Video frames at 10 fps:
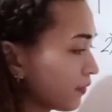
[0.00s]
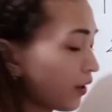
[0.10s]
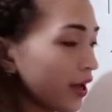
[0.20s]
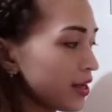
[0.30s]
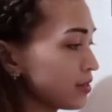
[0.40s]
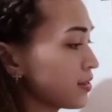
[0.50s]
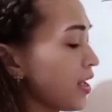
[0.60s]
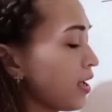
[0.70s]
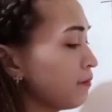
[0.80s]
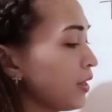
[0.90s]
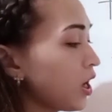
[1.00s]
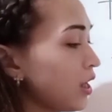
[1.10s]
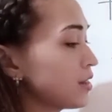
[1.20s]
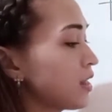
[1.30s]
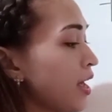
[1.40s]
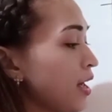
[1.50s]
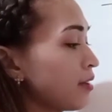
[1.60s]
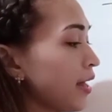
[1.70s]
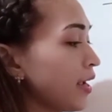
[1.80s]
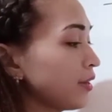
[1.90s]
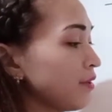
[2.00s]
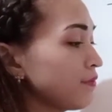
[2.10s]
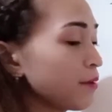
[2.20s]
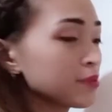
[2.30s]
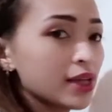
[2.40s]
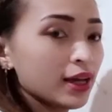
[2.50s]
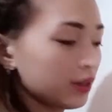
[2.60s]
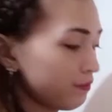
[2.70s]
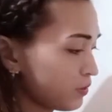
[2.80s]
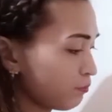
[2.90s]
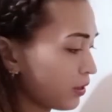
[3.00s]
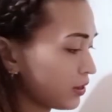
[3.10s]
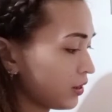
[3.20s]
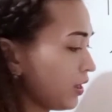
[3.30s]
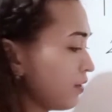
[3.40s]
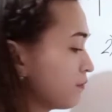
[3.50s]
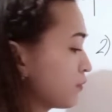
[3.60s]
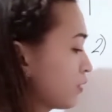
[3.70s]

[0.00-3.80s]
Okay, because negative times negative is positive,